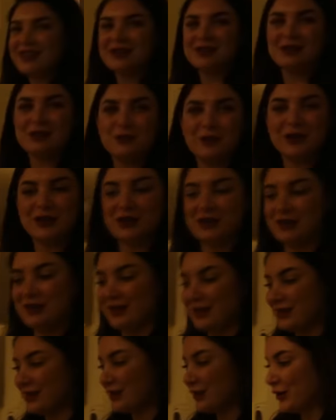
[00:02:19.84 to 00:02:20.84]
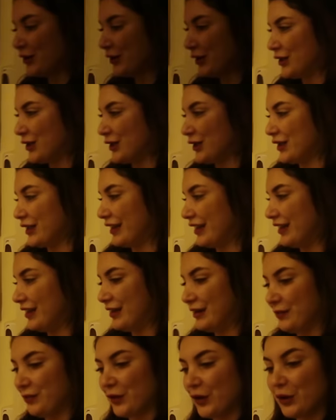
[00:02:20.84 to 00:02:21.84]
This is where she does her
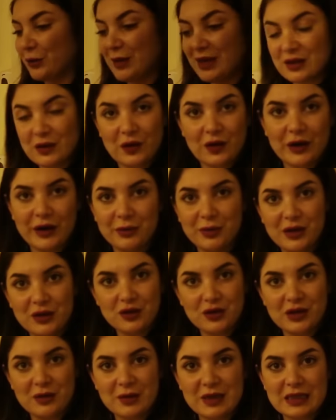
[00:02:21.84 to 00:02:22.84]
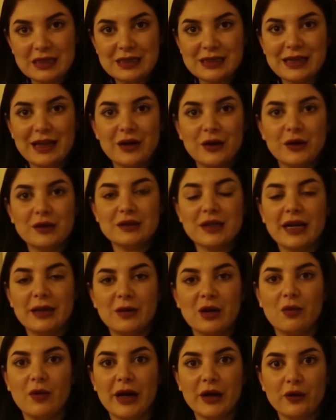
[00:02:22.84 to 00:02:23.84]
uh, her mesotherapy treatments and her
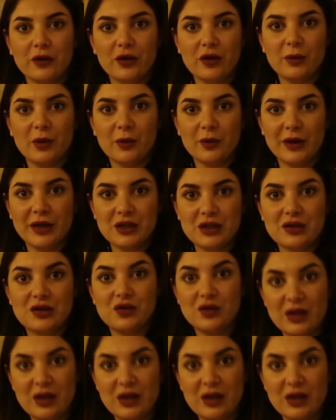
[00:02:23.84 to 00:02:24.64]
diamond microdermabrasion